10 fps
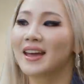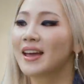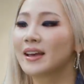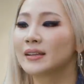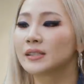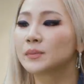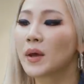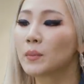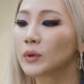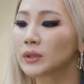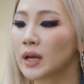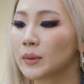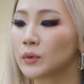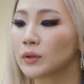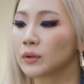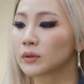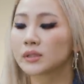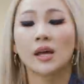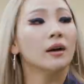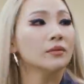and spend more time with
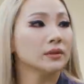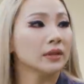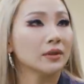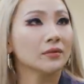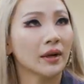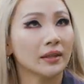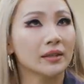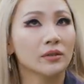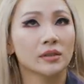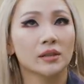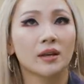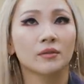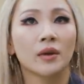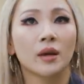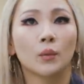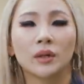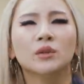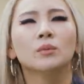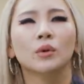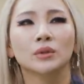yourself and like finding yourself when
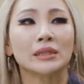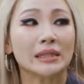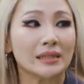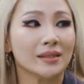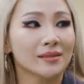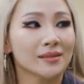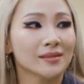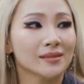you most need it.